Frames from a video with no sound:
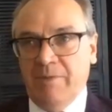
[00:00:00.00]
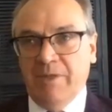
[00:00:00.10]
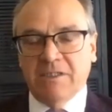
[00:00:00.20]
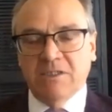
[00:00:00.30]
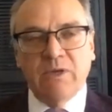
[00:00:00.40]

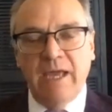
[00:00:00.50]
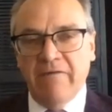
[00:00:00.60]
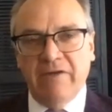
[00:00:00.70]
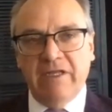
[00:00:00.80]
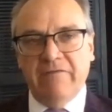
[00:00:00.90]
Because we
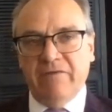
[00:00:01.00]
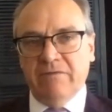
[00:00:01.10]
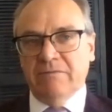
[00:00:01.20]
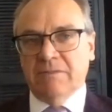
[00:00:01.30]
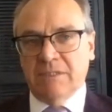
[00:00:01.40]
haven't
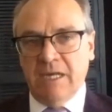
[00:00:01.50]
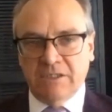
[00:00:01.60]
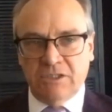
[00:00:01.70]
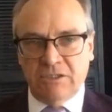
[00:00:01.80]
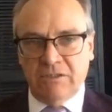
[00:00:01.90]
even
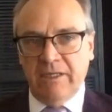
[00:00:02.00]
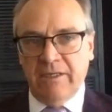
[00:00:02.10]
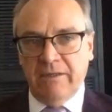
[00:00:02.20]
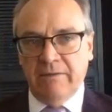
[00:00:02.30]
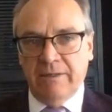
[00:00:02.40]
touched
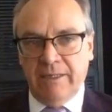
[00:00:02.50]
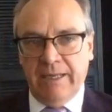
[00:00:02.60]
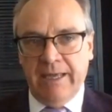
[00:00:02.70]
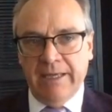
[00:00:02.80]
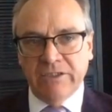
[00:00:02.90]
the
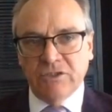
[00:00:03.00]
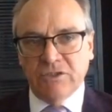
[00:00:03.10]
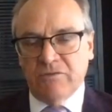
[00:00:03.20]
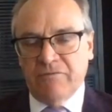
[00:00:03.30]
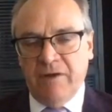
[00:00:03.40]

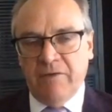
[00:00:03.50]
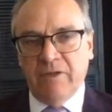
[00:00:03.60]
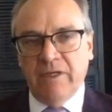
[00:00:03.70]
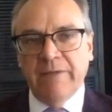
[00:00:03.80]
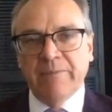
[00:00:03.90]
edges or
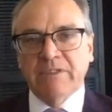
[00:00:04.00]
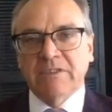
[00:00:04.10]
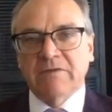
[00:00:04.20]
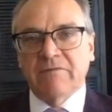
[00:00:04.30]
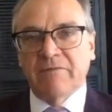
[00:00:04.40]
found the
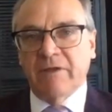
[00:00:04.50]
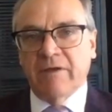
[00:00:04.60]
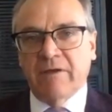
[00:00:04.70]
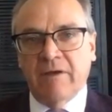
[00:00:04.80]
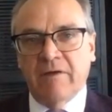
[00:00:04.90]
limits of
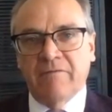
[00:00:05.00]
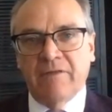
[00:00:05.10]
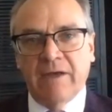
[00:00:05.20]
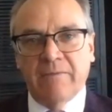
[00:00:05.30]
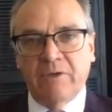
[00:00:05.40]

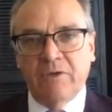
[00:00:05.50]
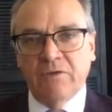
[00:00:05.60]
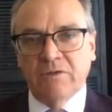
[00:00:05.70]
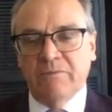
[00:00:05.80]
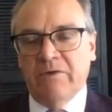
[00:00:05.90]
that
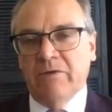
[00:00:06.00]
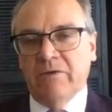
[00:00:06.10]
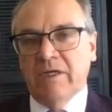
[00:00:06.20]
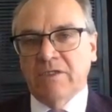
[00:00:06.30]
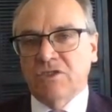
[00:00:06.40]
huge
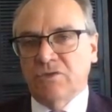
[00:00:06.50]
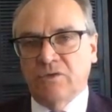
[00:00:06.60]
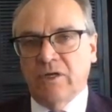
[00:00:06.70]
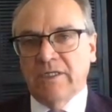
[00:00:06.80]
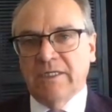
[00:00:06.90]
mineralized
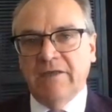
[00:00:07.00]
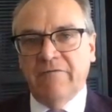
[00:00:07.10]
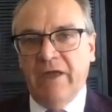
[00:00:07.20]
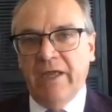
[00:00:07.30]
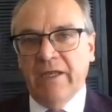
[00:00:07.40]
chute on D
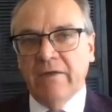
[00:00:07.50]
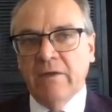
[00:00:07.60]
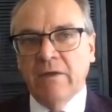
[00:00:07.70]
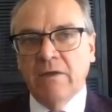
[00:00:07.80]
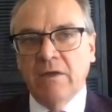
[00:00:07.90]
vein.
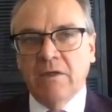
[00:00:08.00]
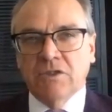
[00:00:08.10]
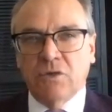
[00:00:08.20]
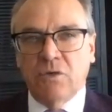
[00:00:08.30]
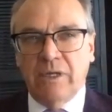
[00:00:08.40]

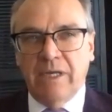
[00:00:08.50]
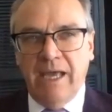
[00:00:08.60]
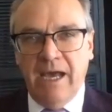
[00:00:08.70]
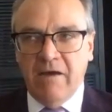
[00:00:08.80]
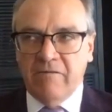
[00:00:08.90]
So we
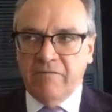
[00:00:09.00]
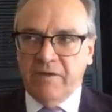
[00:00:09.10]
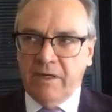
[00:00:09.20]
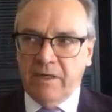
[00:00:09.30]
have,